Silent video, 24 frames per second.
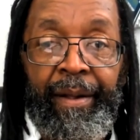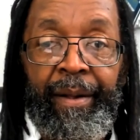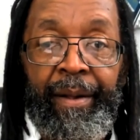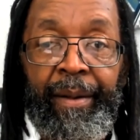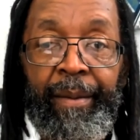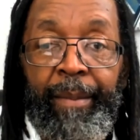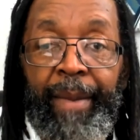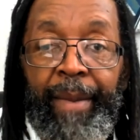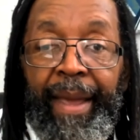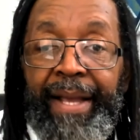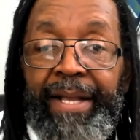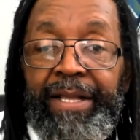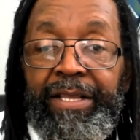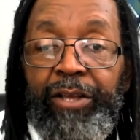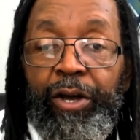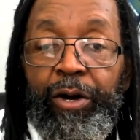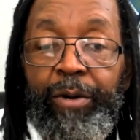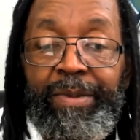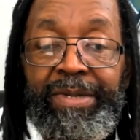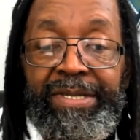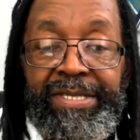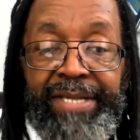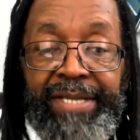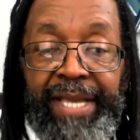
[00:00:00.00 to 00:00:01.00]
Make no
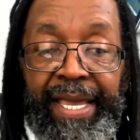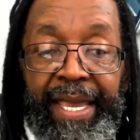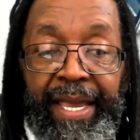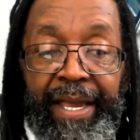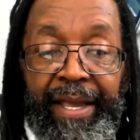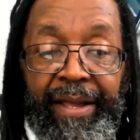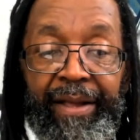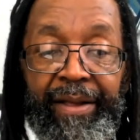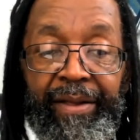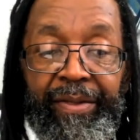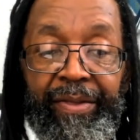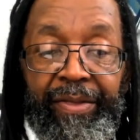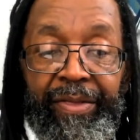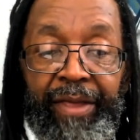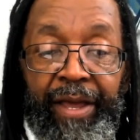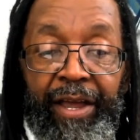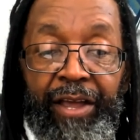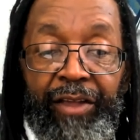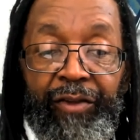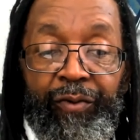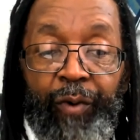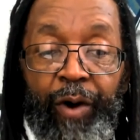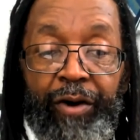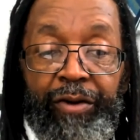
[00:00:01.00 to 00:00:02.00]
mistake,
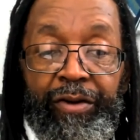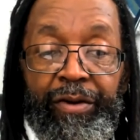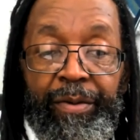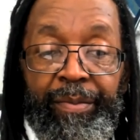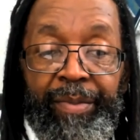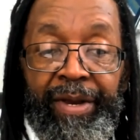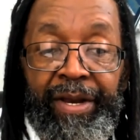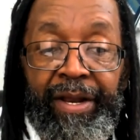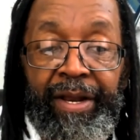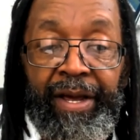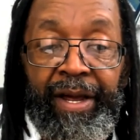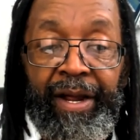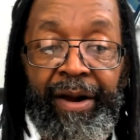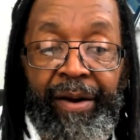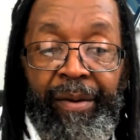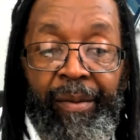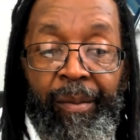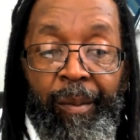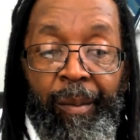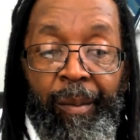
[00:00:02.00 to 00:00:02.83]
there's work to be done.